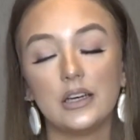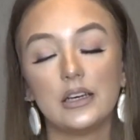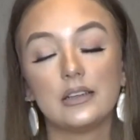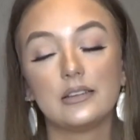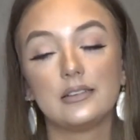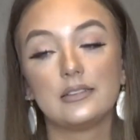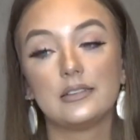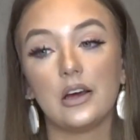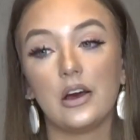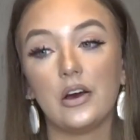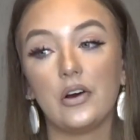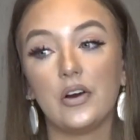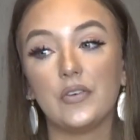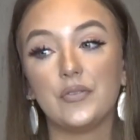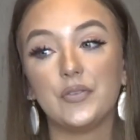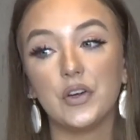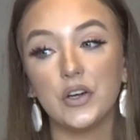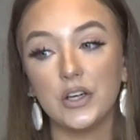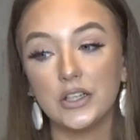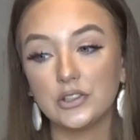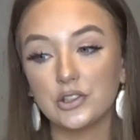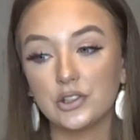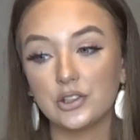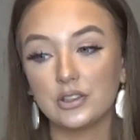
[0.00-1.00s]
So if you're
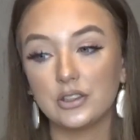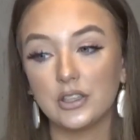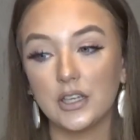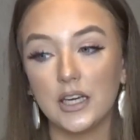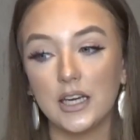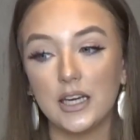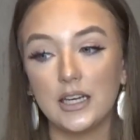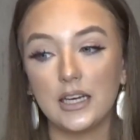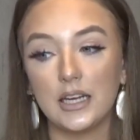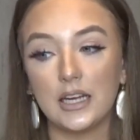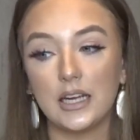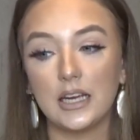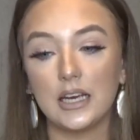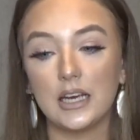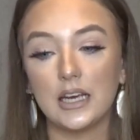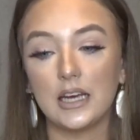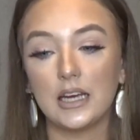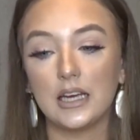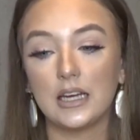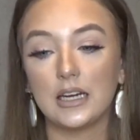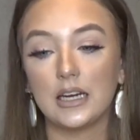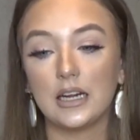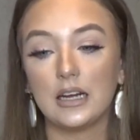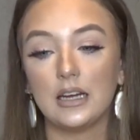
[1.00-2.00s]
interested
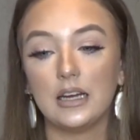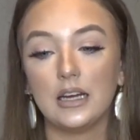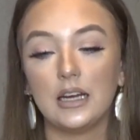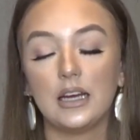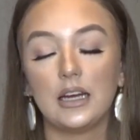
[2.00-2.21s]
in